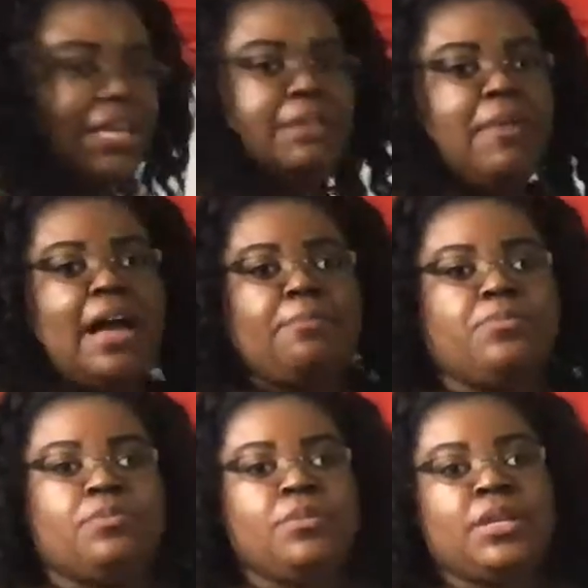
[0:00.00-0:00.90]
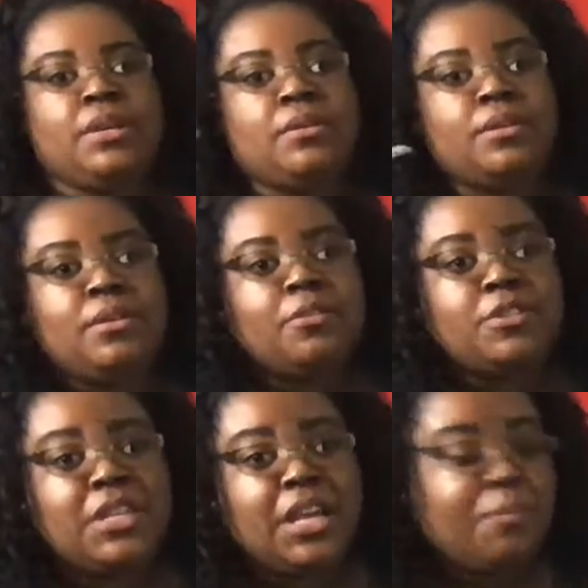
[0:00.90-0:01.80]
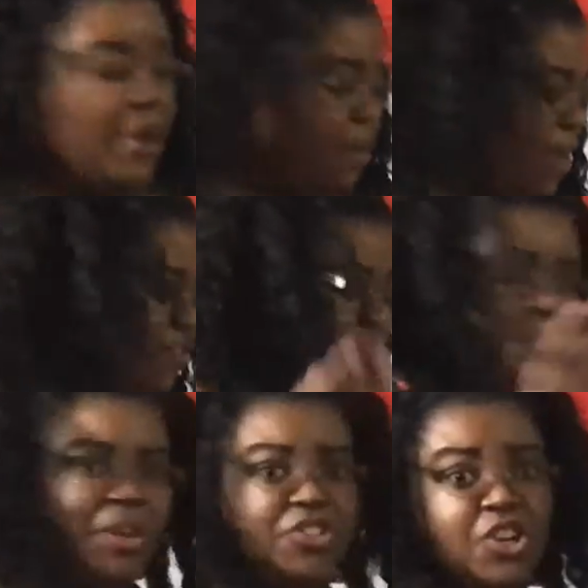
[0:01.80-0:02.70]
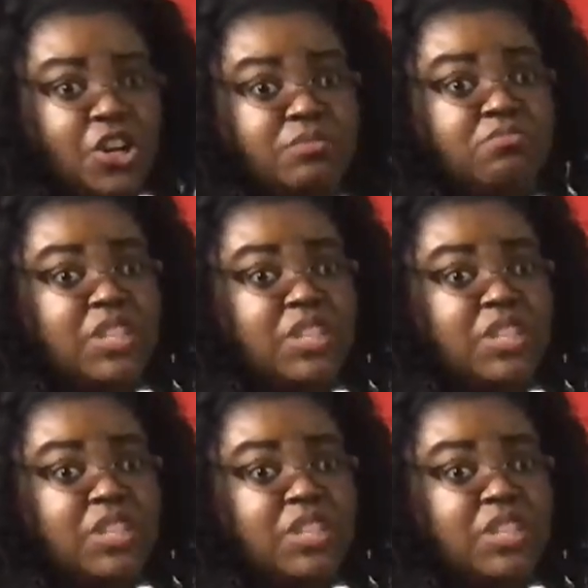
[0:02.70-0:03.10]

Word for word: end my singing break, make sure you put your